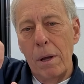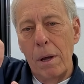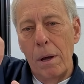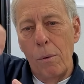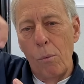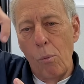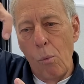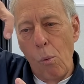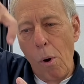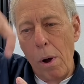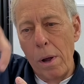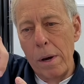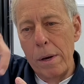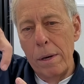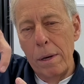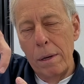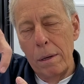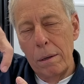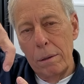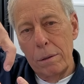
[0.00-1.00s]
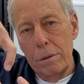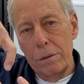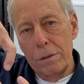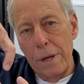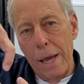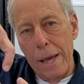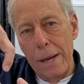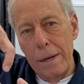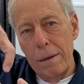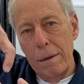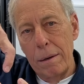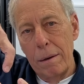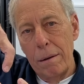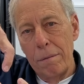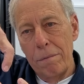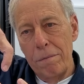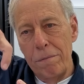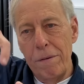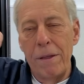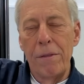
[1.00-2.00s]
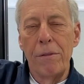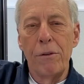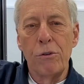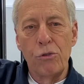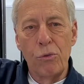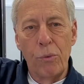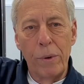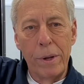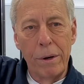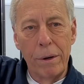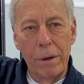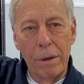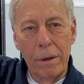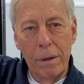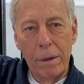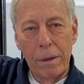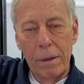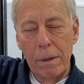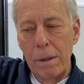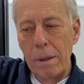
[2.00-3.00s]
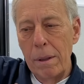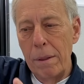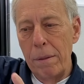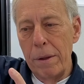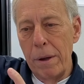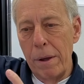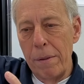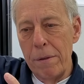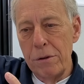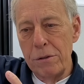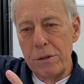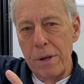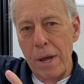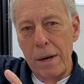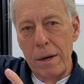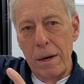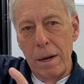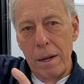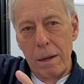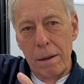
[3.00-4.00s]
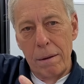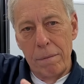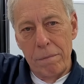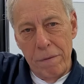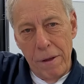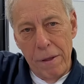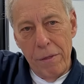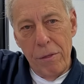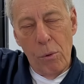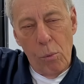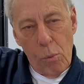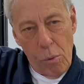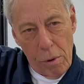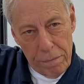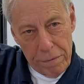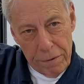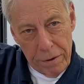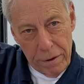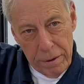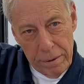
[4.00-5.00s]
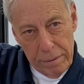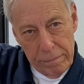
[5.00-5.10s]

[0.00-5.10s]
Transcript: One set fed the tweeter, the other set fed the woofer.